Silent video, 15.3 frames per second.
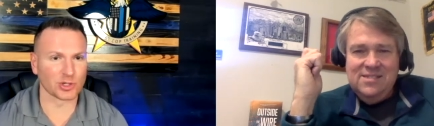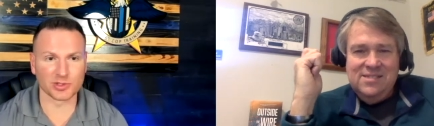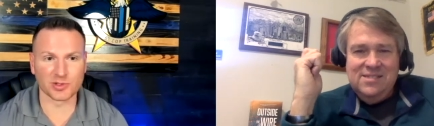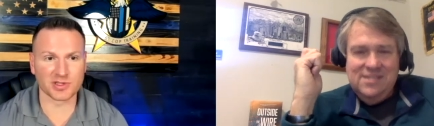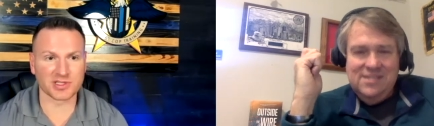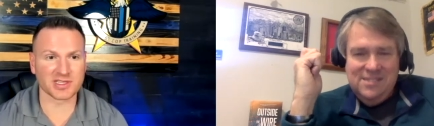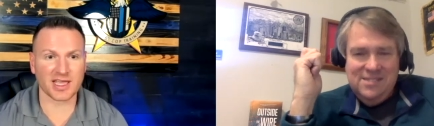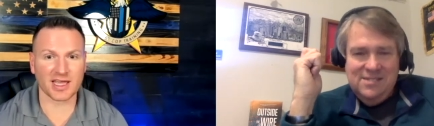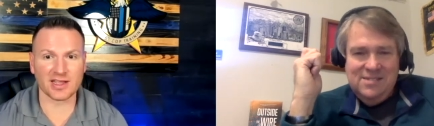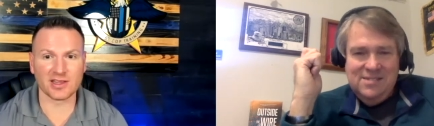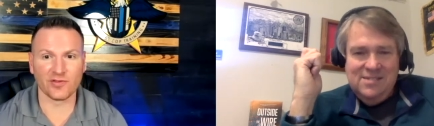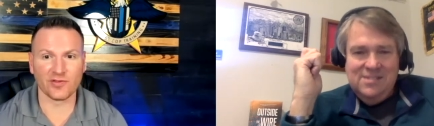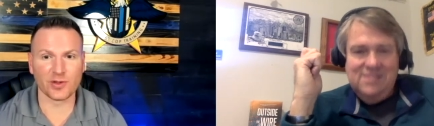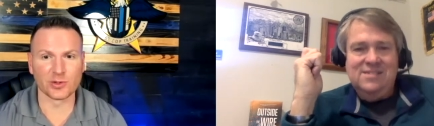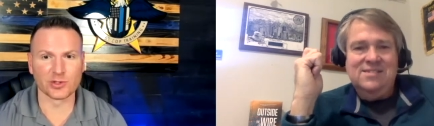Speaker 1: we'll do this again in
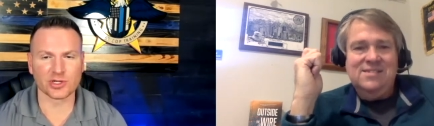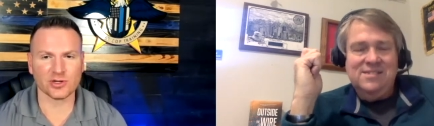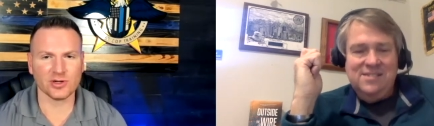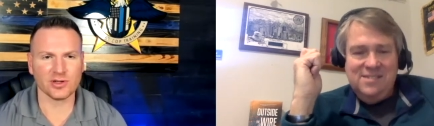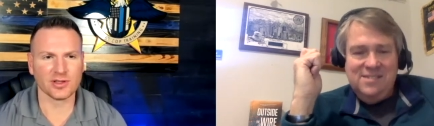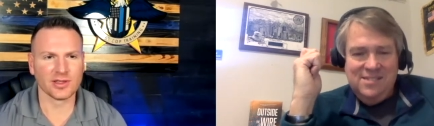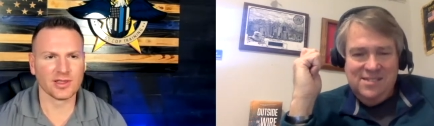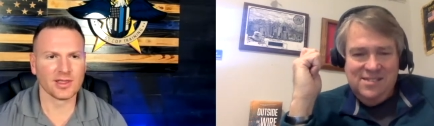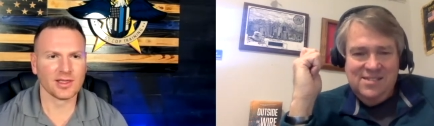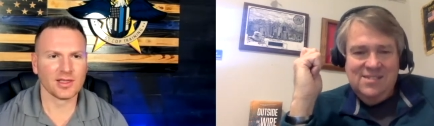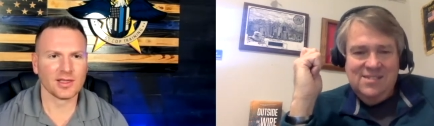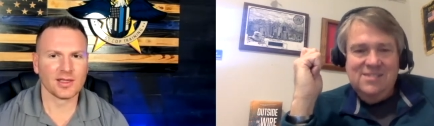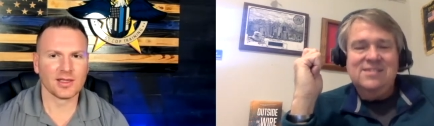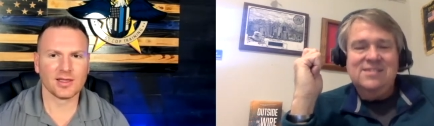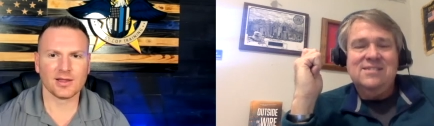the future.
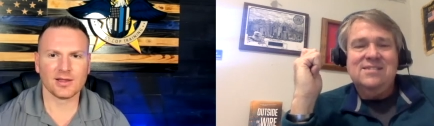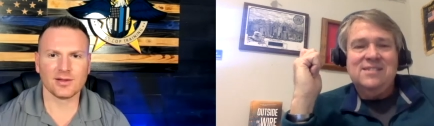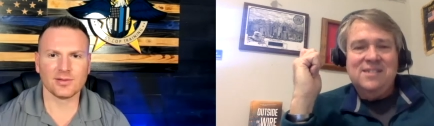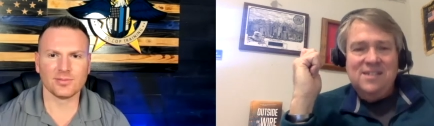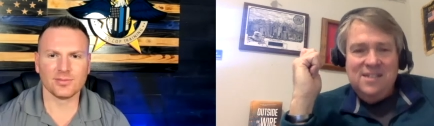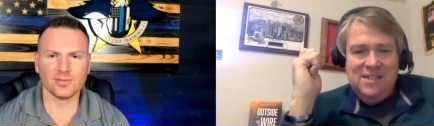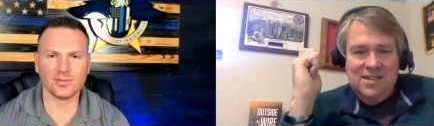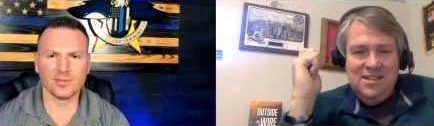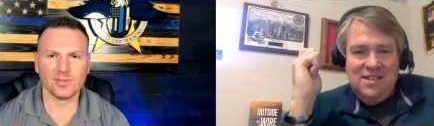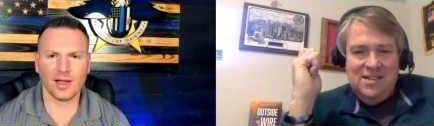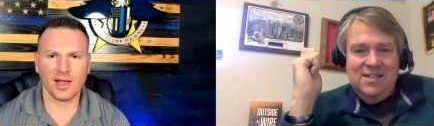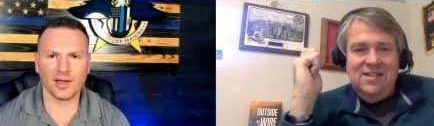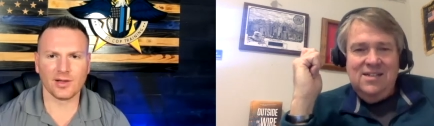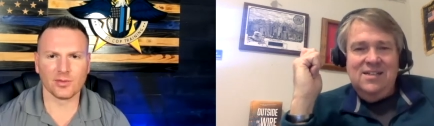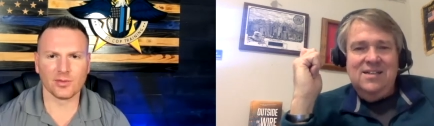Um,
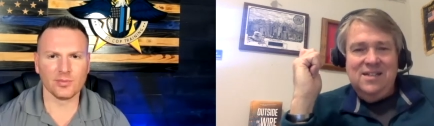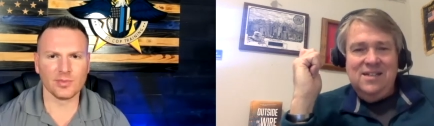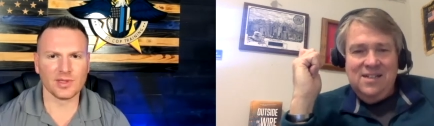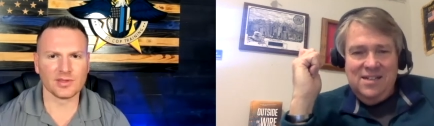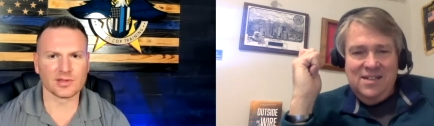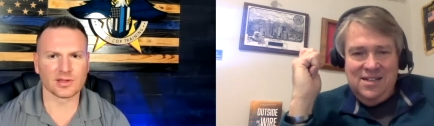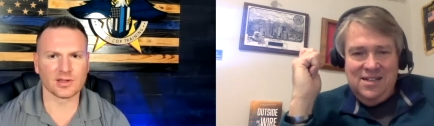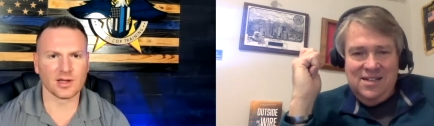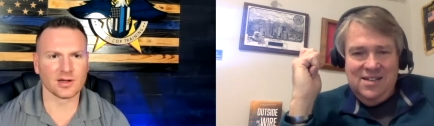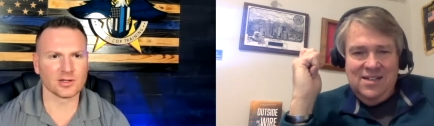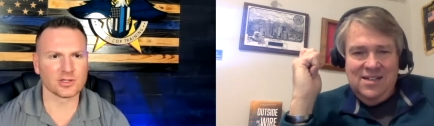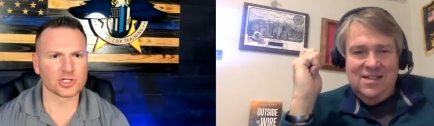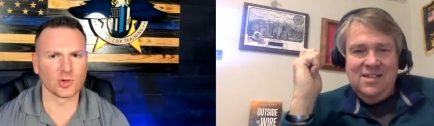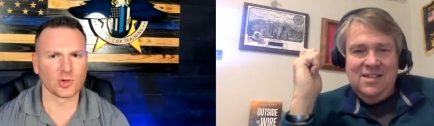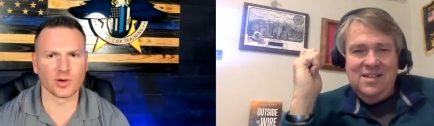I don't mean to cut
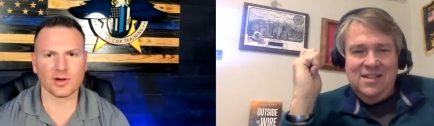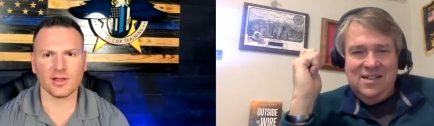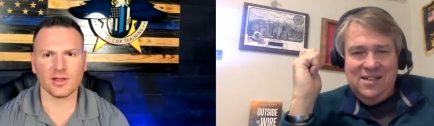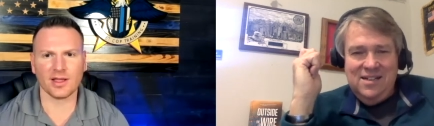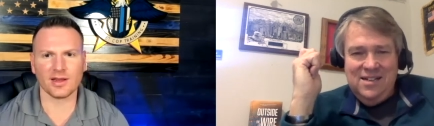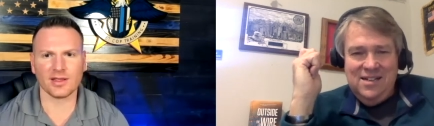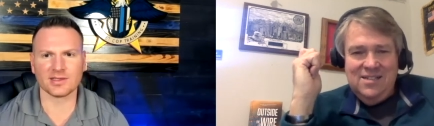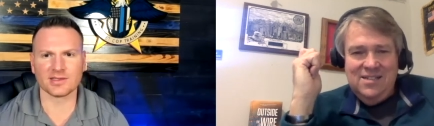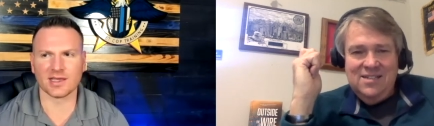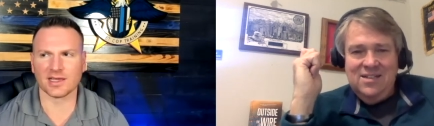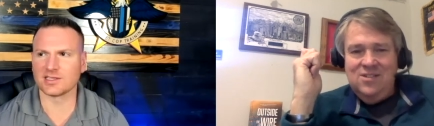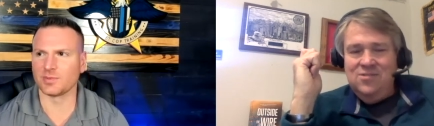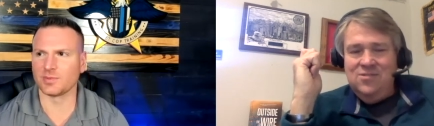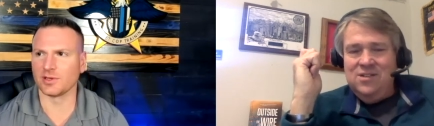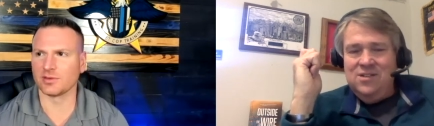it short in any
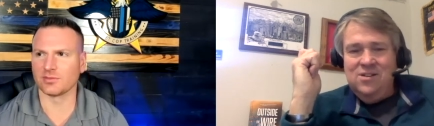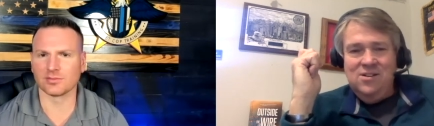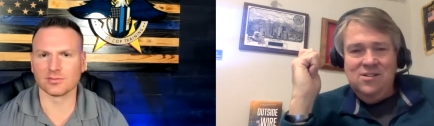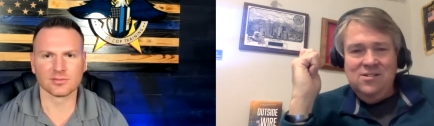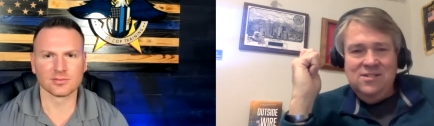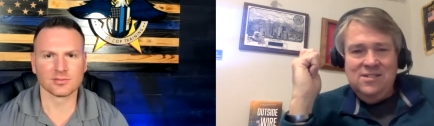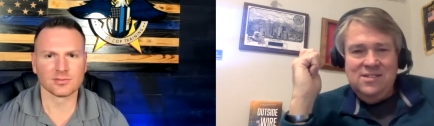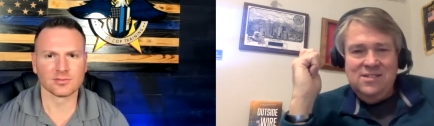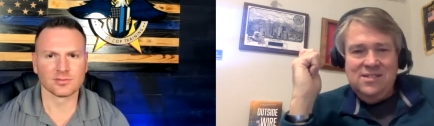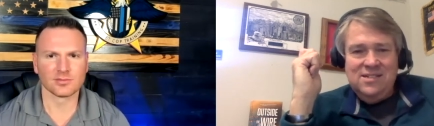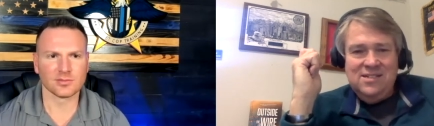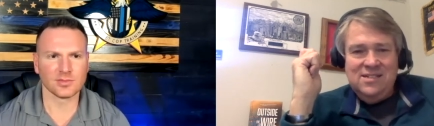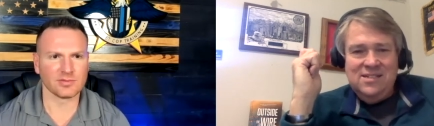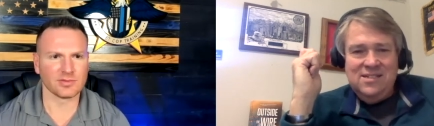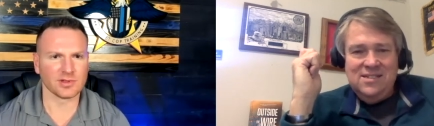sense, but
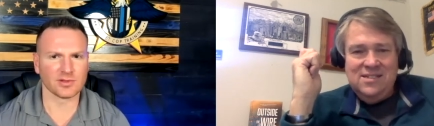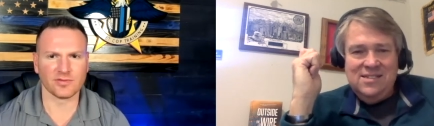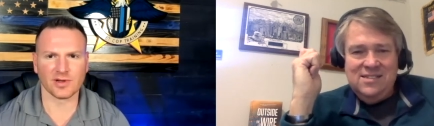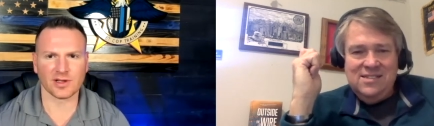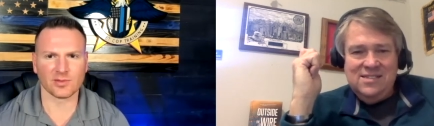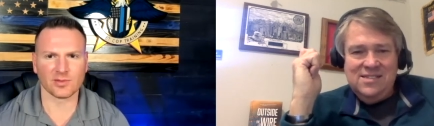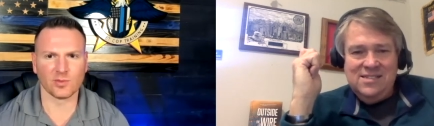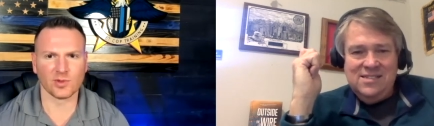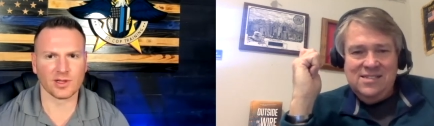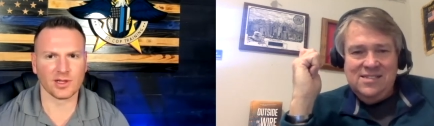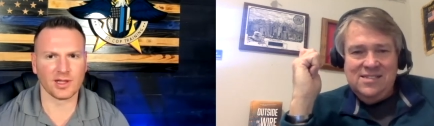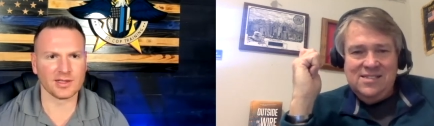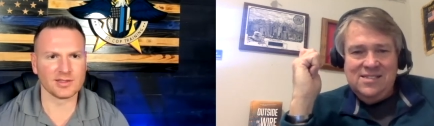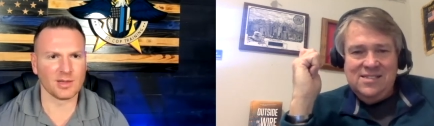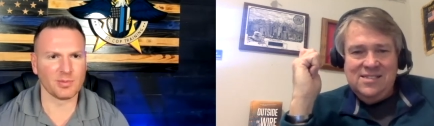we have another fucking one
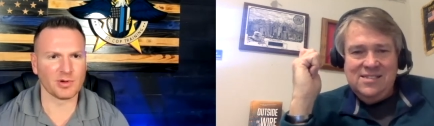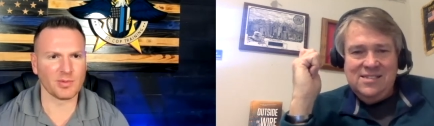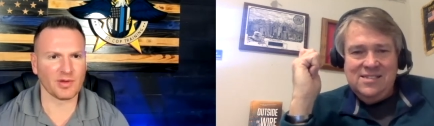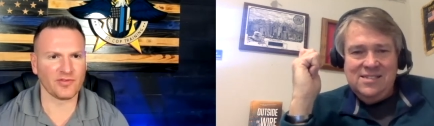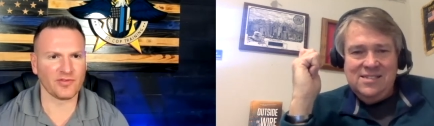lined up in about